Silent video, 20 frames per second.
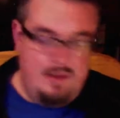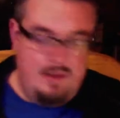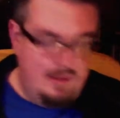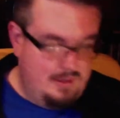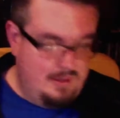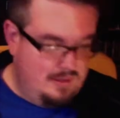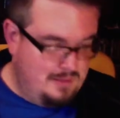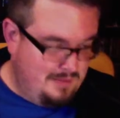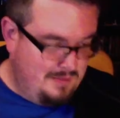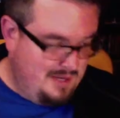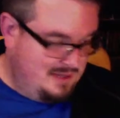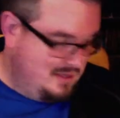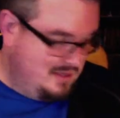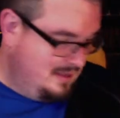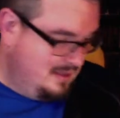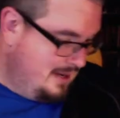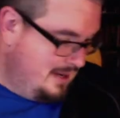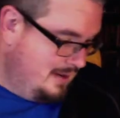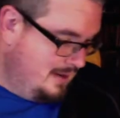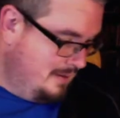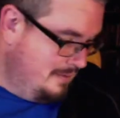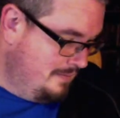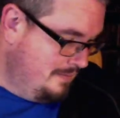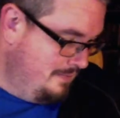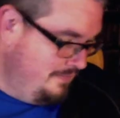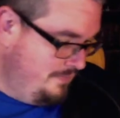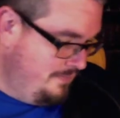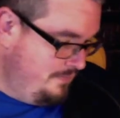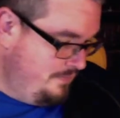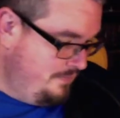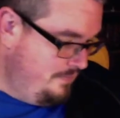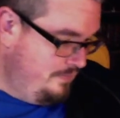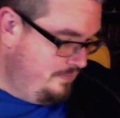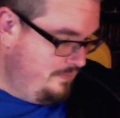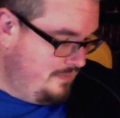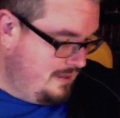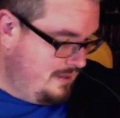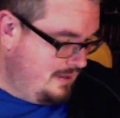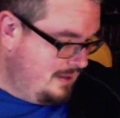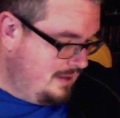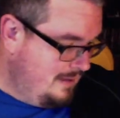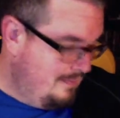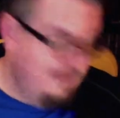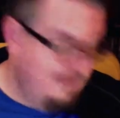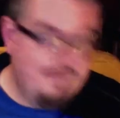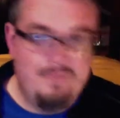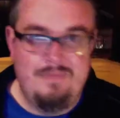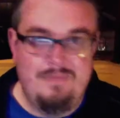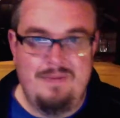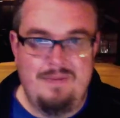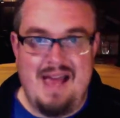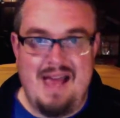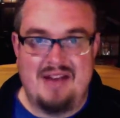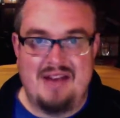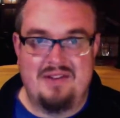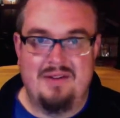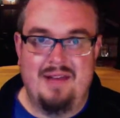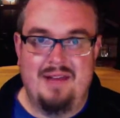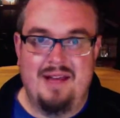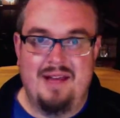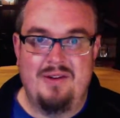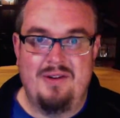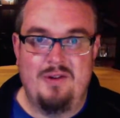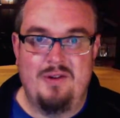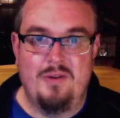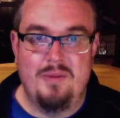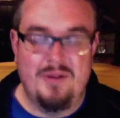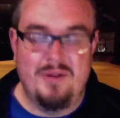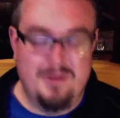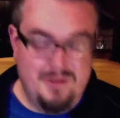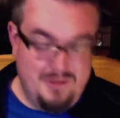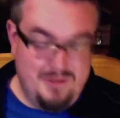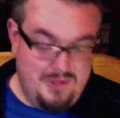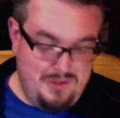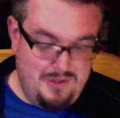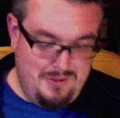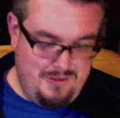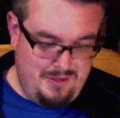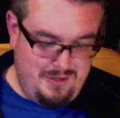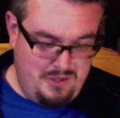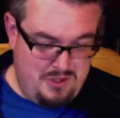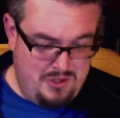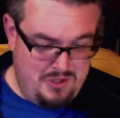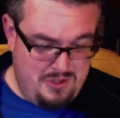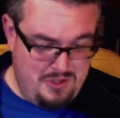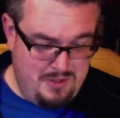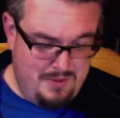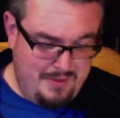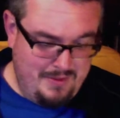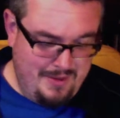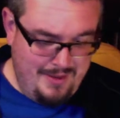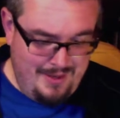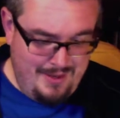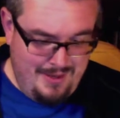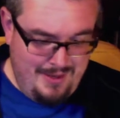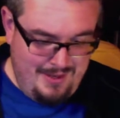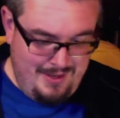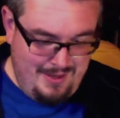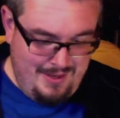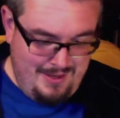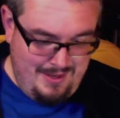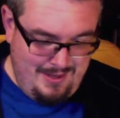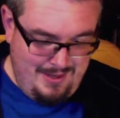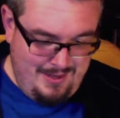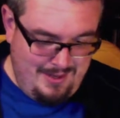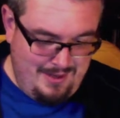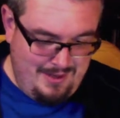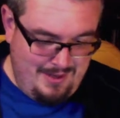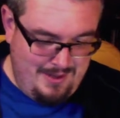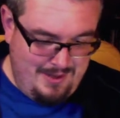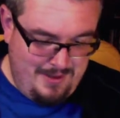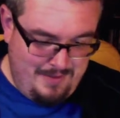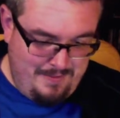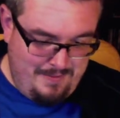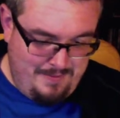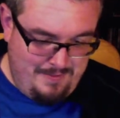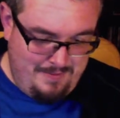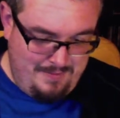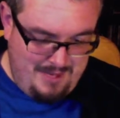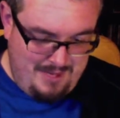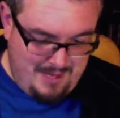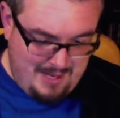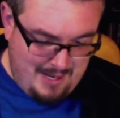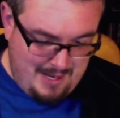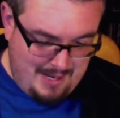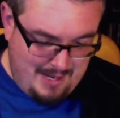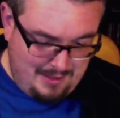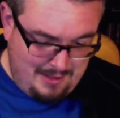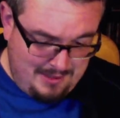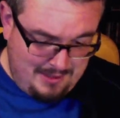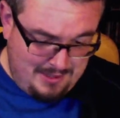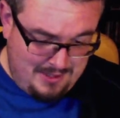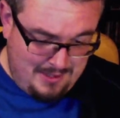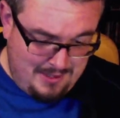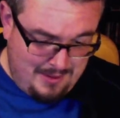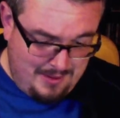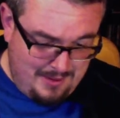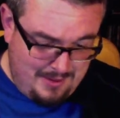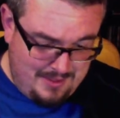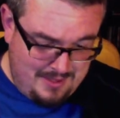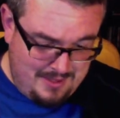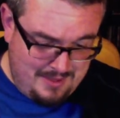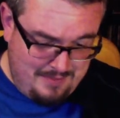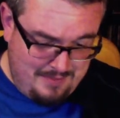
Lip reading: It's amazing how an actor like Cuba Gooding Jr. can go from being an A-list star to,